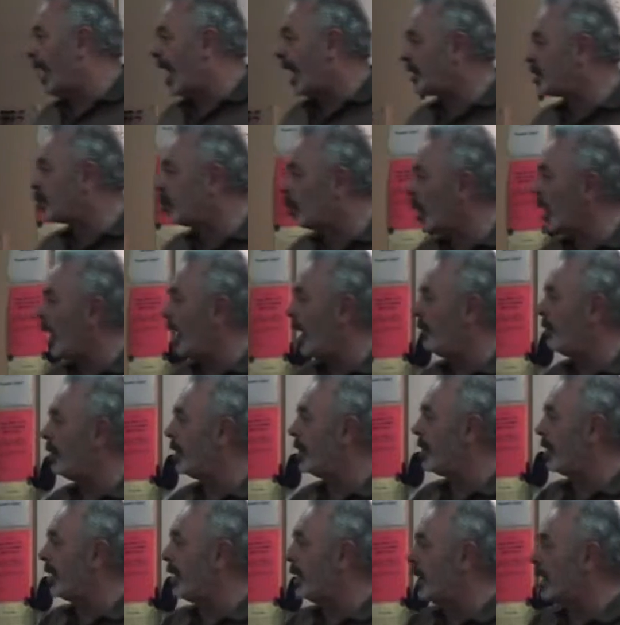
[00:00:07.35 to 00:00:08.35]
That's where
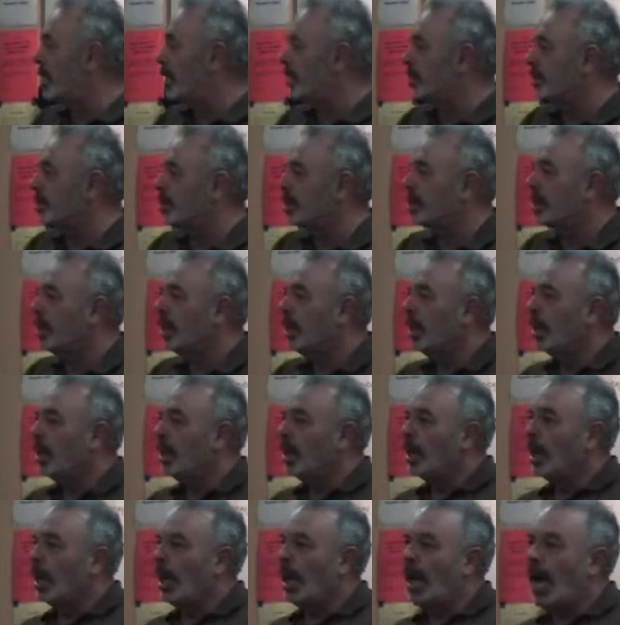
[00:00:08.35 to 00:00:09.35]
everything goes.
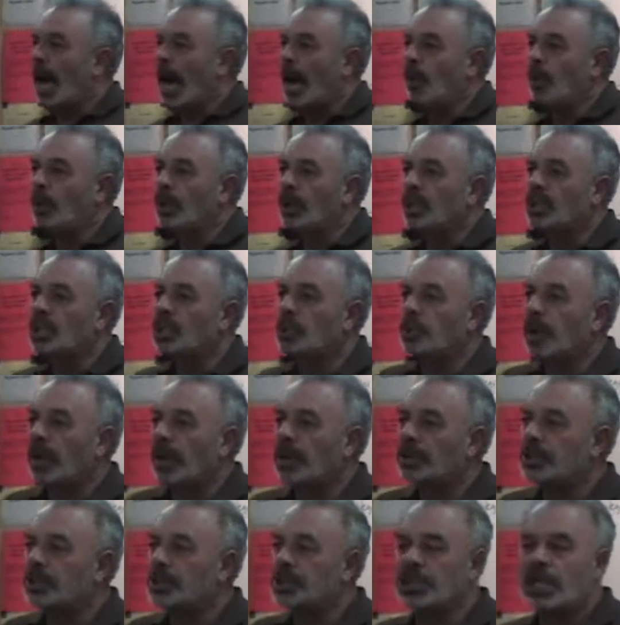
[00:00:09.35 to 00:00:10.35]
I would
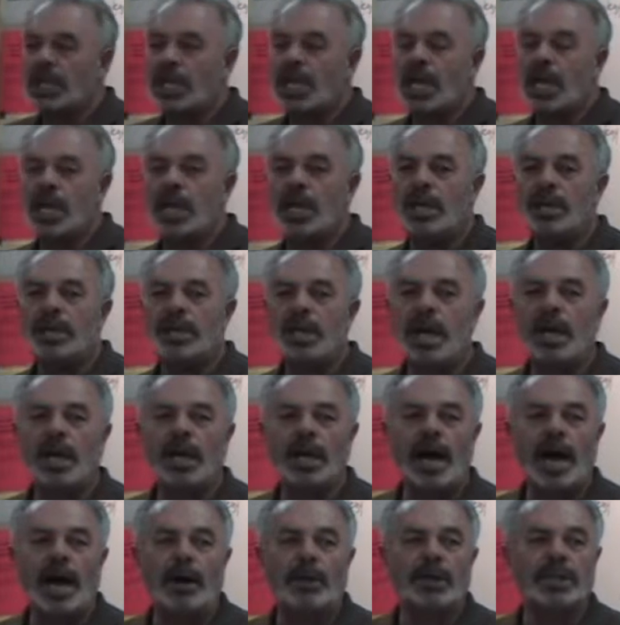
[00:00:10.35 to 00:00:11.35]
expect to see in
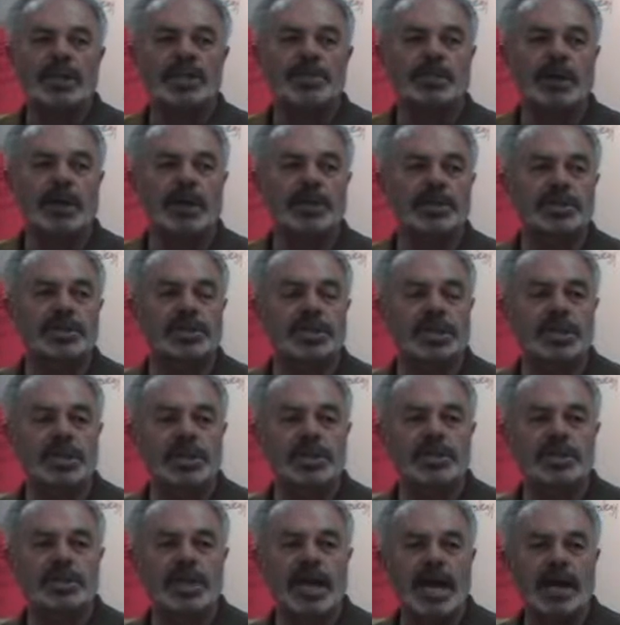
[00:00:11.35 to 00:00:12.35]
data, I would expect to see
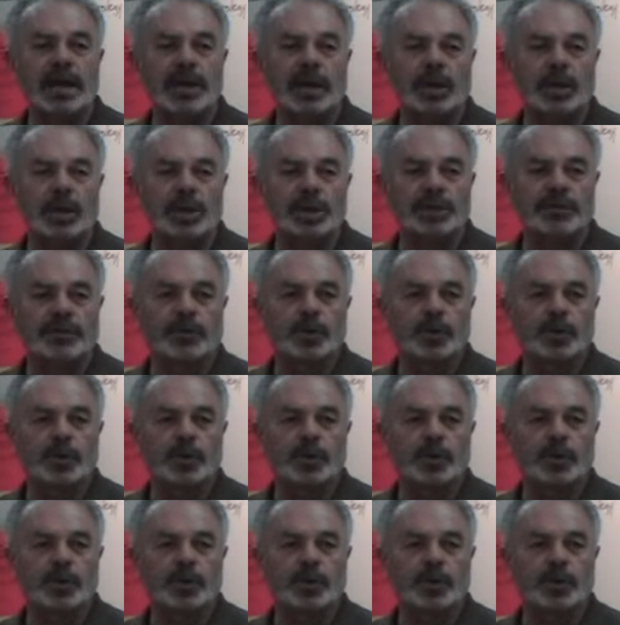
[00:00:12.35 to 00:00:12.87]
these categories.